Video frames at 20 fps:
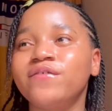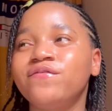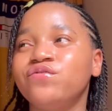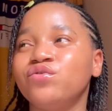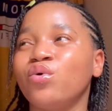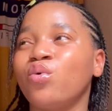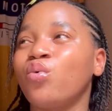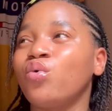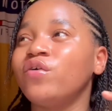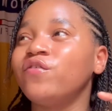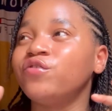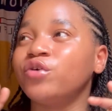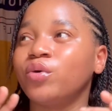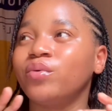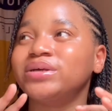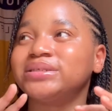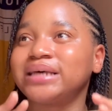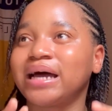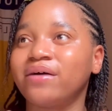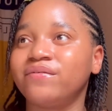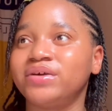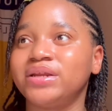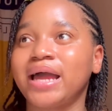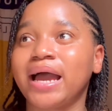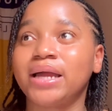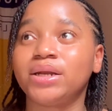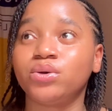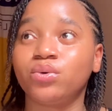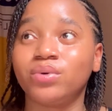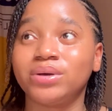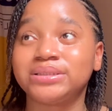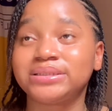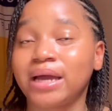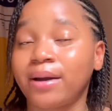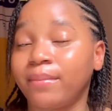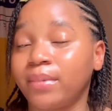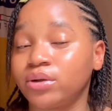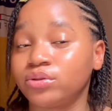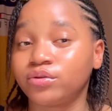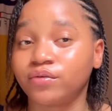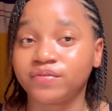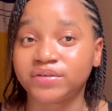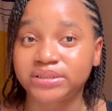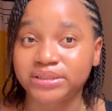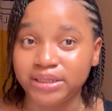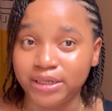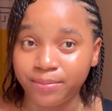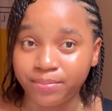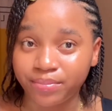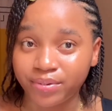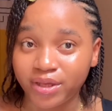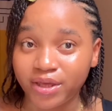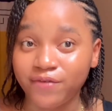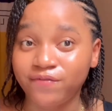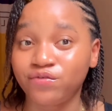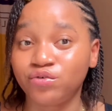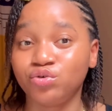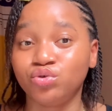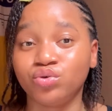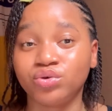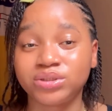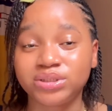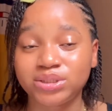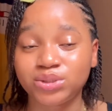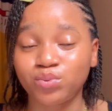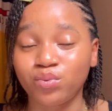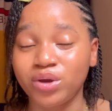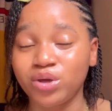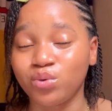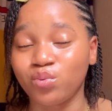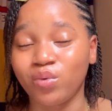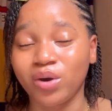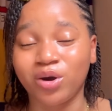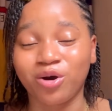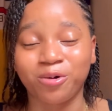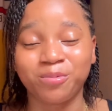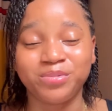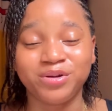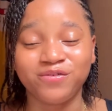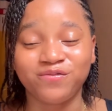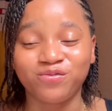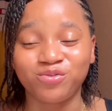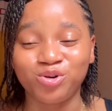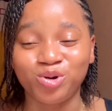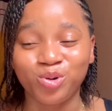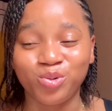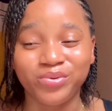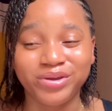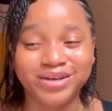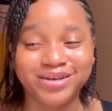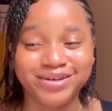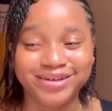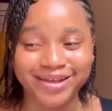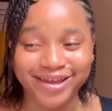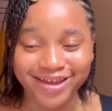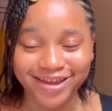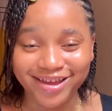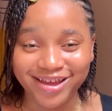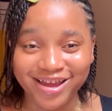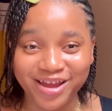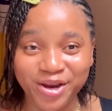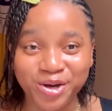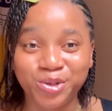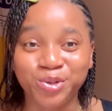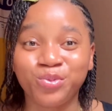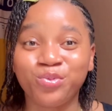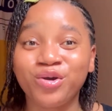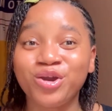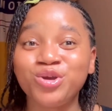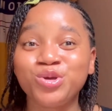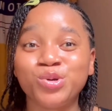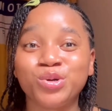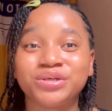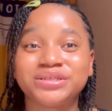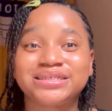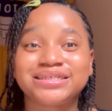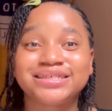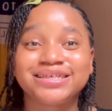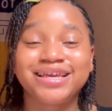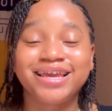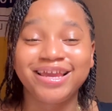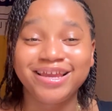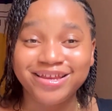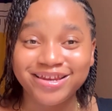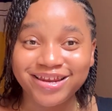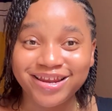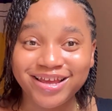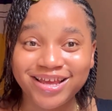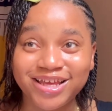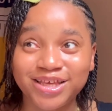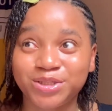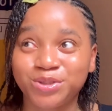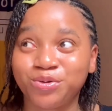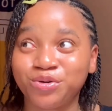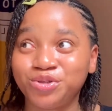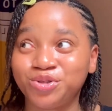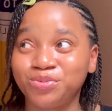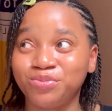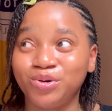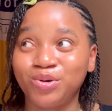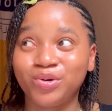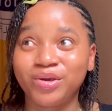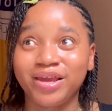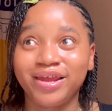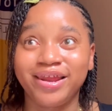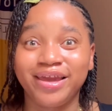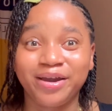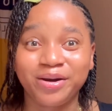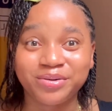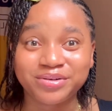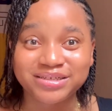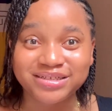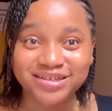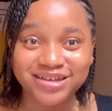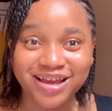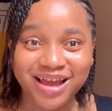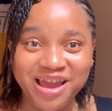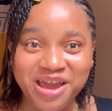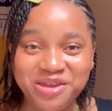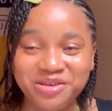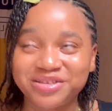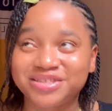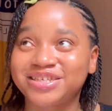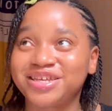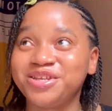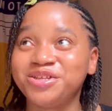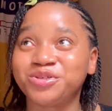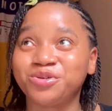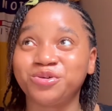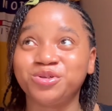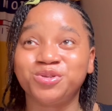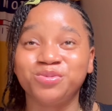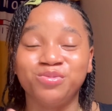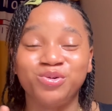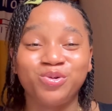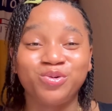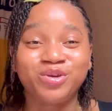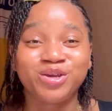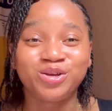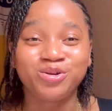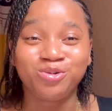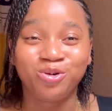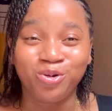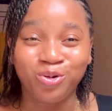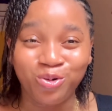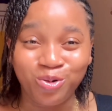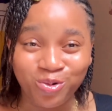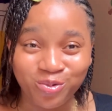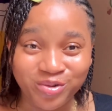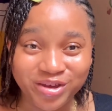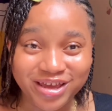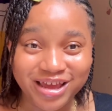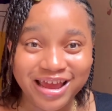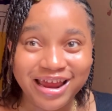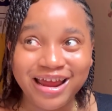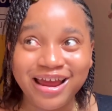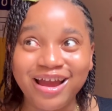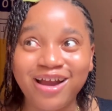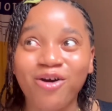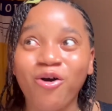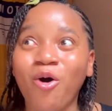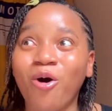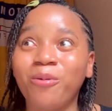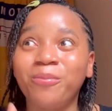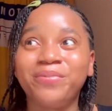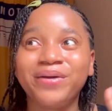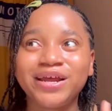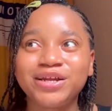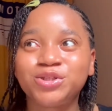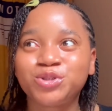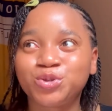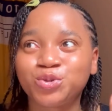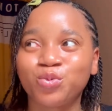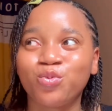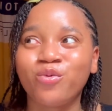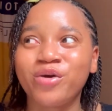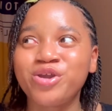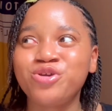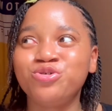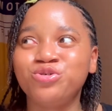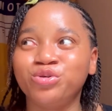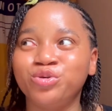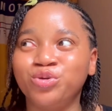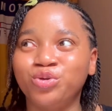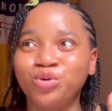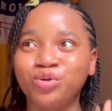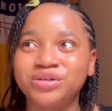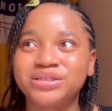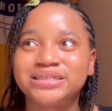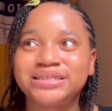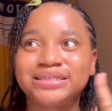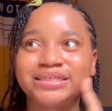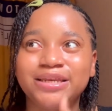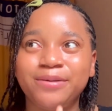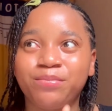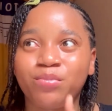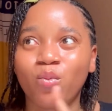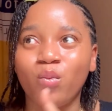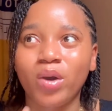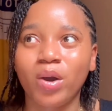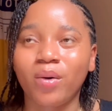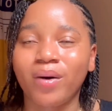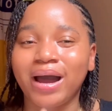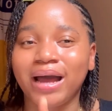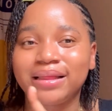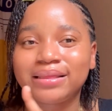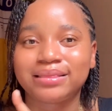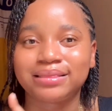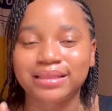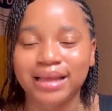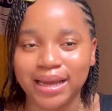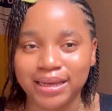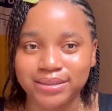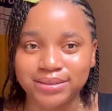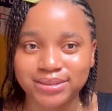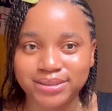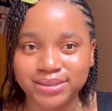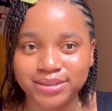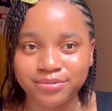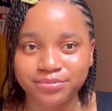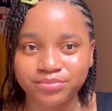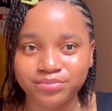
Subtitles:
if you're always having adequate amount of sleep, if you notice when you wake up the following day, the way your skin is going to be looking healthy, the skin is going to be looking glowy compared to when you don't sleep well at night.